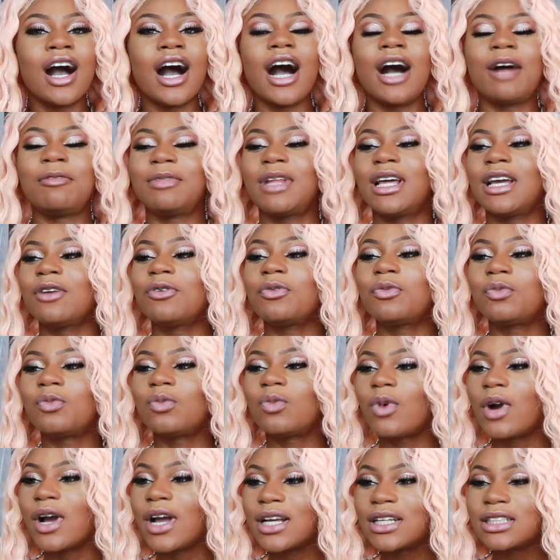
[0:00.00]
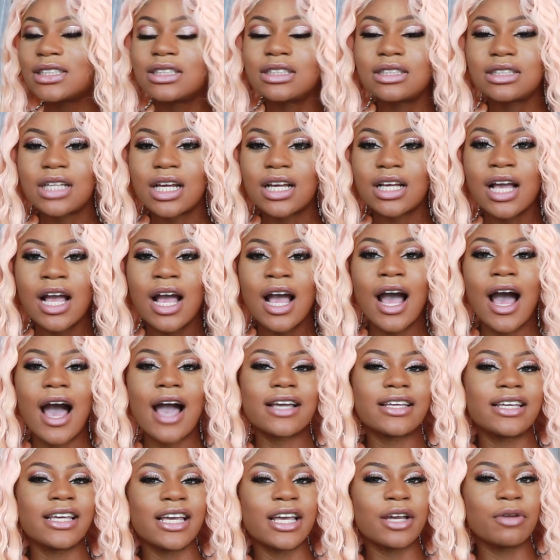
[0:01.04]
I'm like, what? She's like,
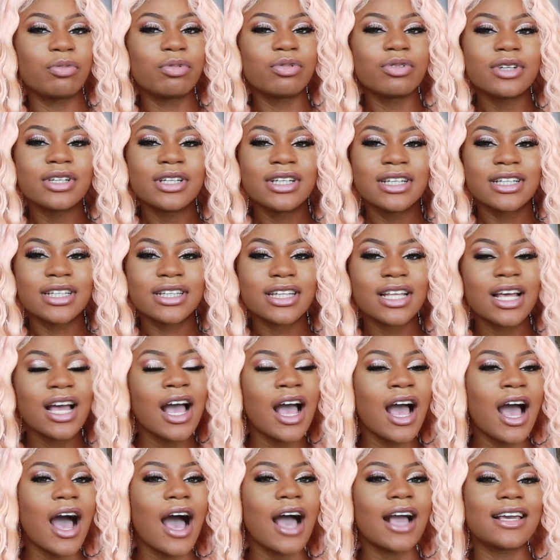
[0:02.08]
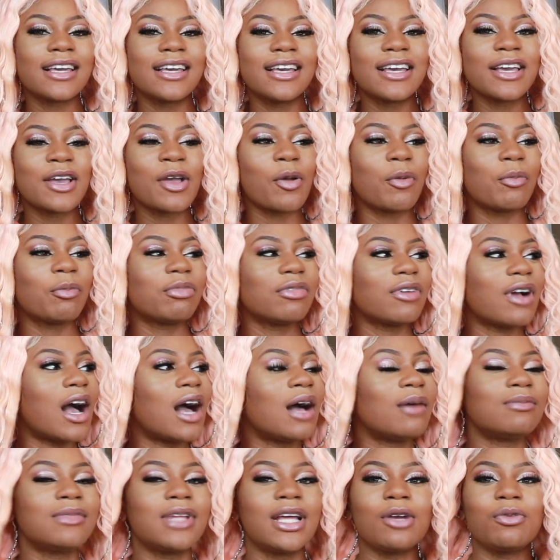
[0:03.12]
I can't breathe.
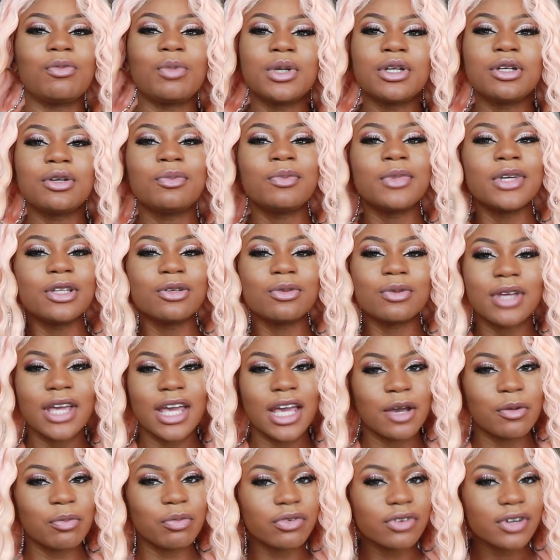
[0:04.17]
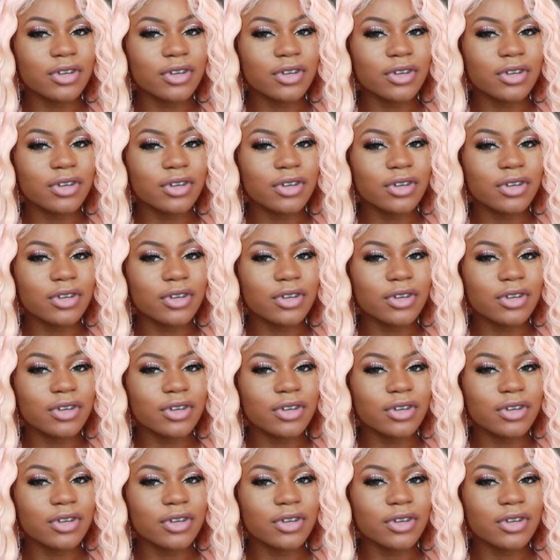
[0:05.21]
I'm like, what do you mean you can't